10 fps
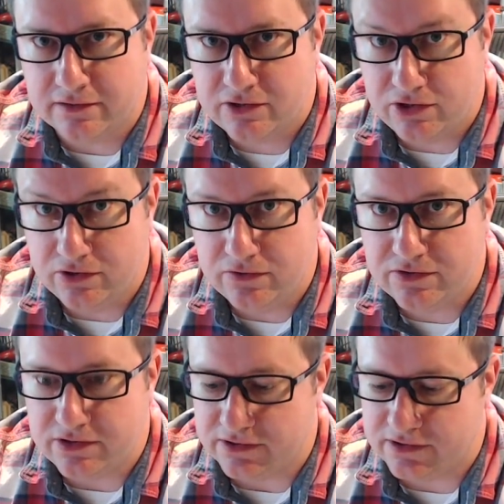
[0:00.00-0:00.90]

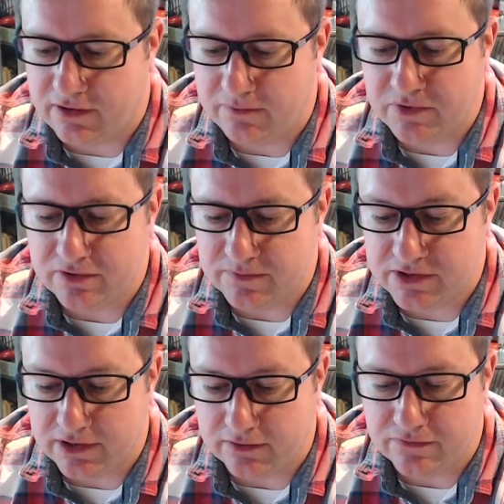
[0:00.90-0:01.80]
choose the assignment
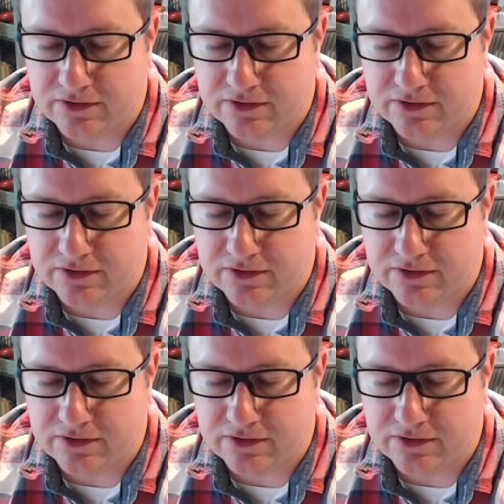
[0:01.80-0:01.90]
themselves.